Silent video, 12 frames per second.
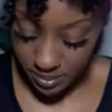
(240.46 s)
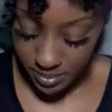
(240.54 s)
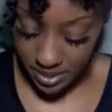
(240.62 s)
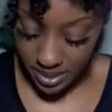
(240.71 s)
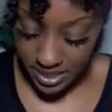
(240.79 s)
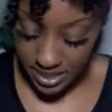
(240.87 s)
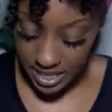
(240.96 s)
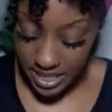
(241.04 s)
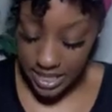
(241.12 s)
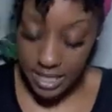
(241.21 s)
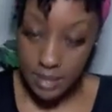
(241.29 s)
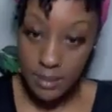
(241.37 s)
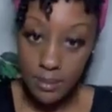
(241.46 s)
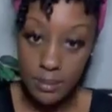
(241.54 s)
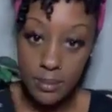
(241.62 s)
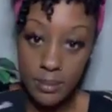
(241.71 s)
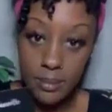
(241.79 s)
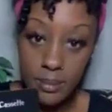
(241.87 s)
conceited,
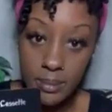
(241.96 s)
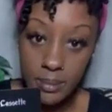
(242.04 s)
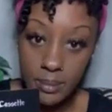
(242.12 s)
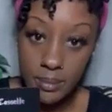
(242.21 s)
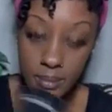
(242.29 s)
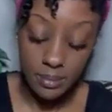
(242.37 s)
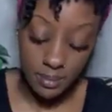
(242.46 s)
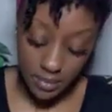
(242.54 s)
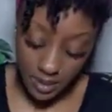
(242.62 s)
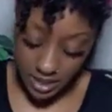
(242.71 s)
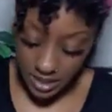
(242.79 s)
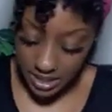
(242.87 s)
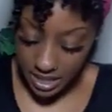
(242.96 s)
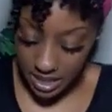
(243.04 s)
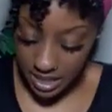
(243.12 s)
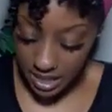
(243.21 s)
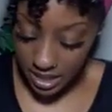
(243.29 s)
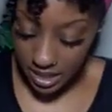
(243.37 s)

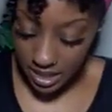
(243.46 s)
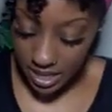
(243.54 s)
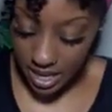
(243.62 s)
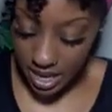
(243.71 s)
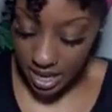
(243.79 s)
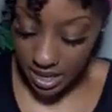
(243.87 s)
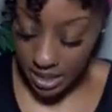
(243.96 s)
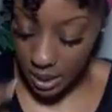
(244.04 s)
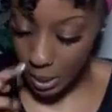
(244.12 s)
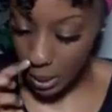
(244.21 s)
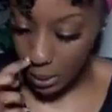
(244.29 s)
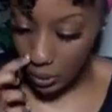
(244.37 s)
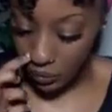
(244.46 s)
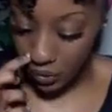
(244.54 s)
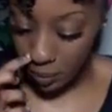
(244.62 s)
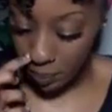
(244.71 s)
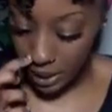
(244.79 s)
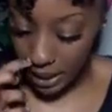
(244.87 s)
conceited, you
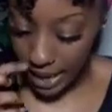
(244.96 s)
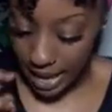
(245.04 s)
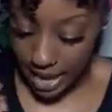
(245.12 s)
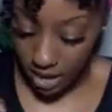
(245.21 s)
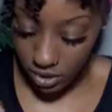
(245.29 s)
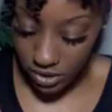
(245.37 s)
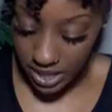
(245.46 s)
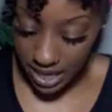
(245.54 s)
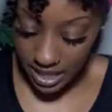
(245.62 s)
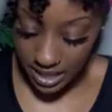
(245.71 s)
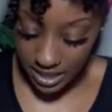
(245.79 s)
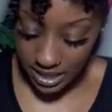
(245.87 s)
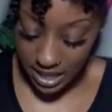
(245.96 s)
finna play an outdated